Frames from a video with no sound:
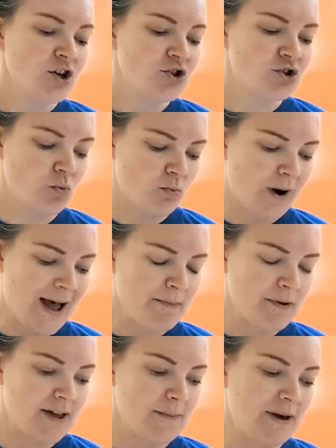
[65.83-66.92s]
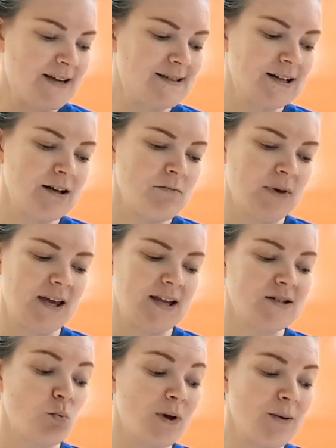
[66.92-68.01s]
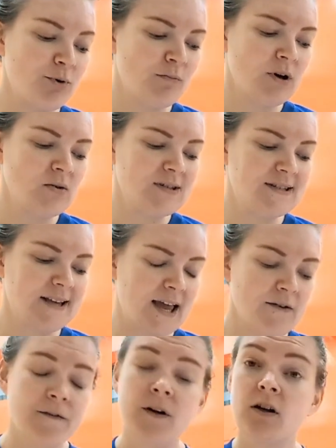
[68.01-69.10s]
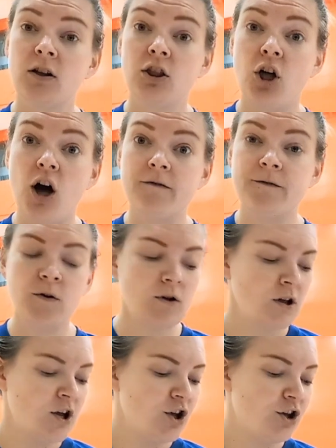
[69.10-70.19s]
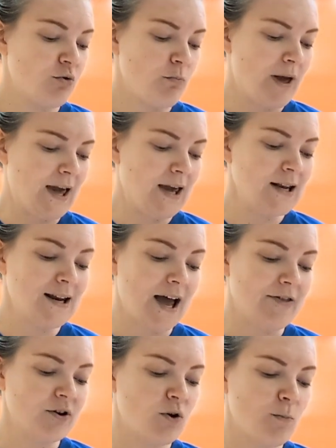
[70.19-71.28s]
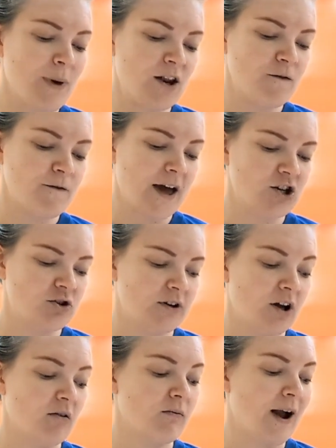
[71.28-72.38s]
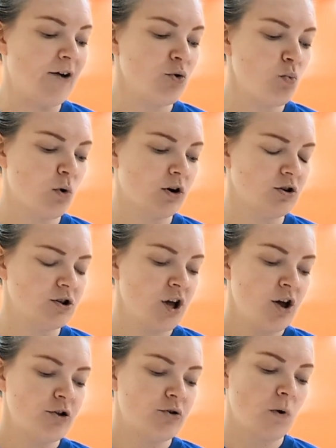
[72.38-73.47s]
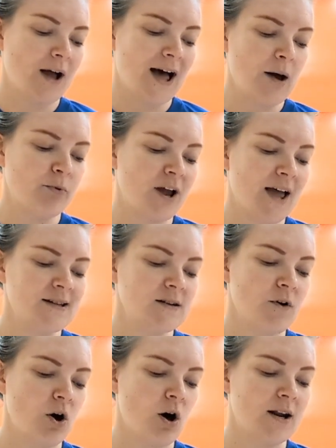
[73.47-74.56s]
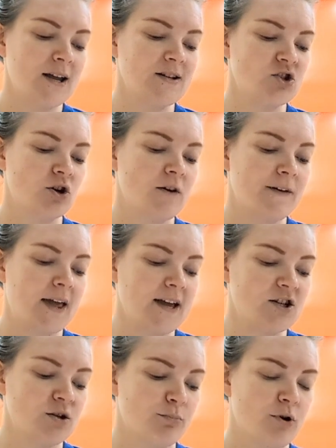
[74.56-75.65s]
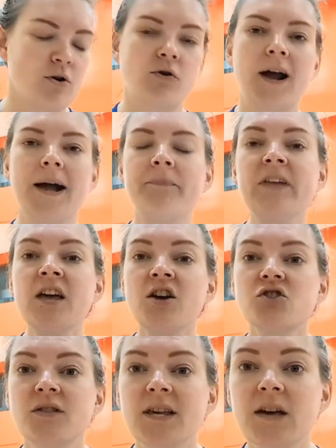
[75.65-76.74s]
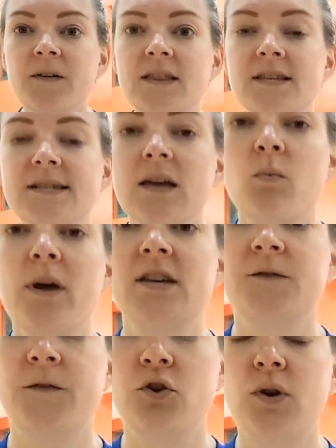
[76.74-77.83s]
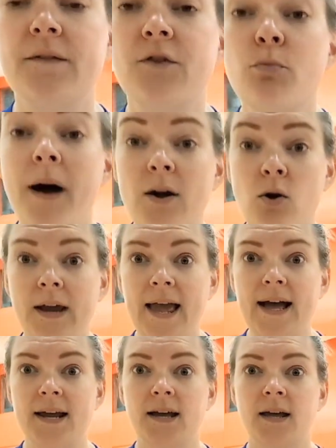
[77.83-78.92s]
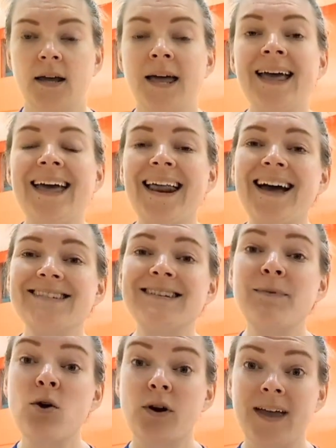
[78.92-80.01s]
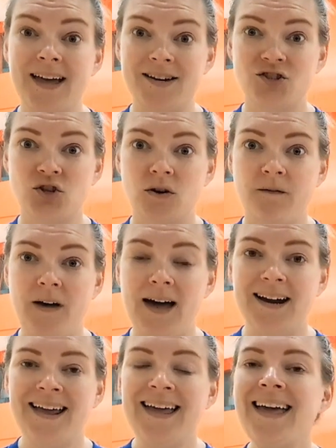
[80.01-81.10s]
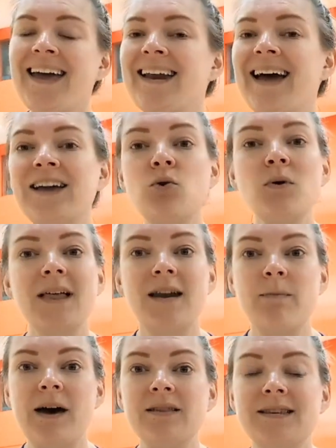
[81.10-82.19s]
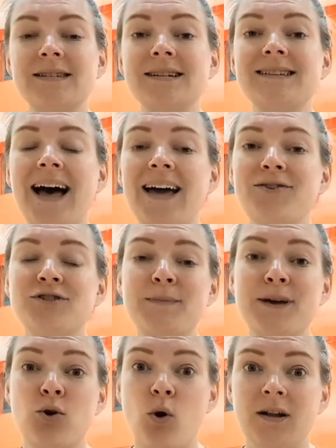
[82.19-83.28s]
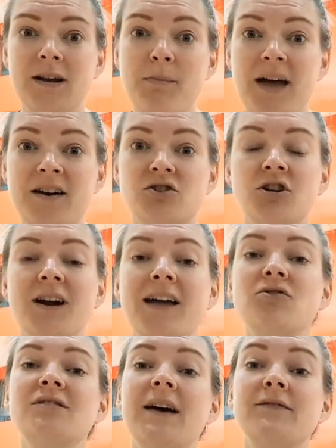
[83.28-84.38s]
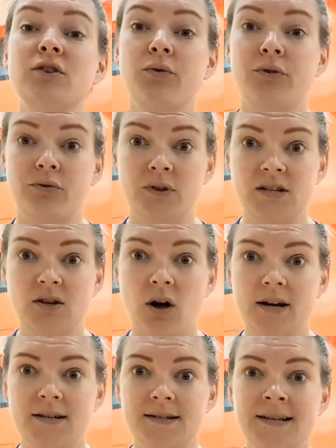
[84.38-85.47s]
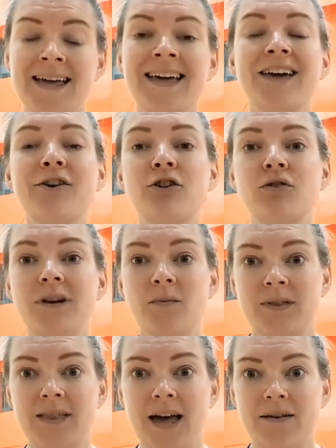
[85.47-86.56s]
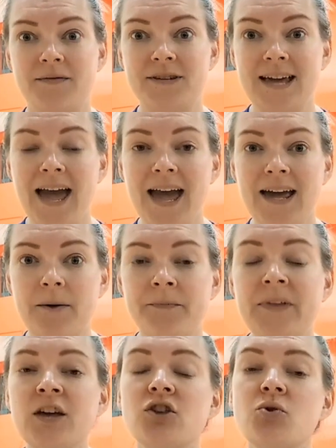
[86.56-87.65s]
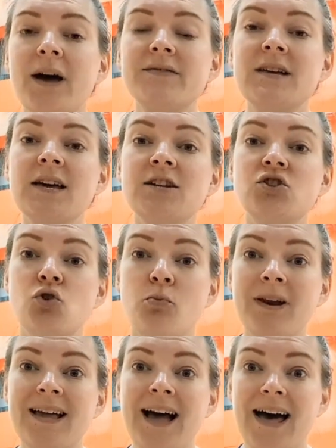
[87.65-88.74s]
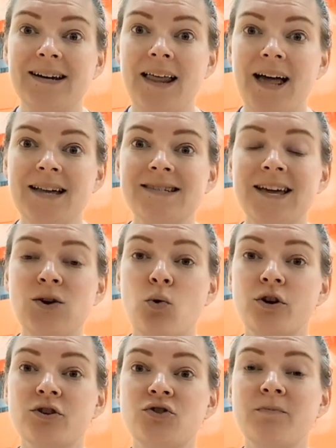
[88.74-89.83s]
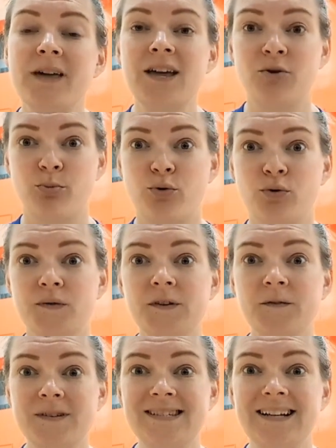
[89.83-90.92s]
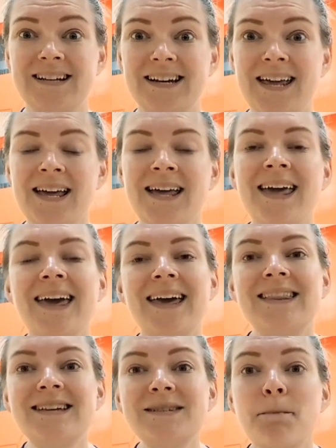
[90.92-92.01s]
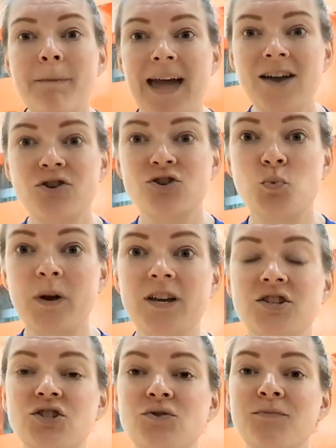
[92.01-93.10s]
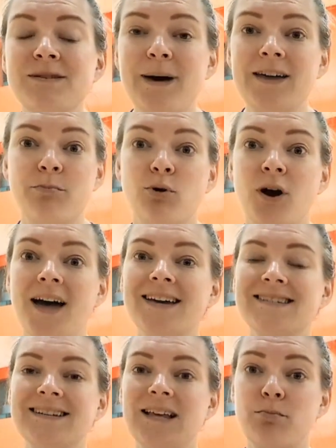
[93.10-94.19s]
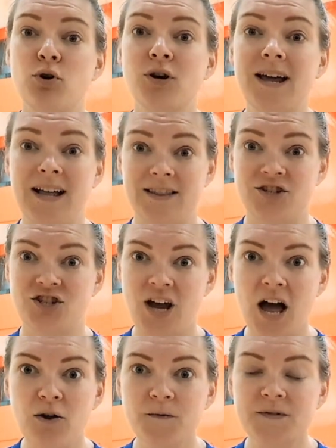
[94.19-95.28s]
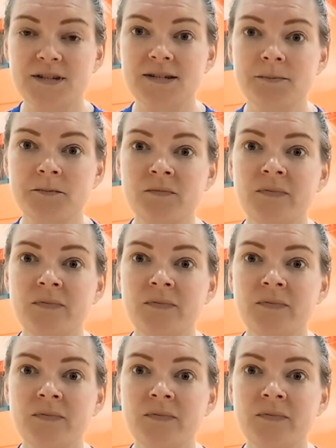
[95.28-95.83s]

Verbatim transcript: So WRAP basically means we promote safe, lawful, humane, and ethical manufacturing around the world through a comprehensive audit and certification program. So think of it the same way as food. If you buy organic, it has to be organic certified. And I know a lot about this because I used to be a quality manager and I used to have to go through these audits, including with the FDA. You have to hit so many guidelines in order to be an approved facility. And this matters when consumers buy the products that they put on the shelves.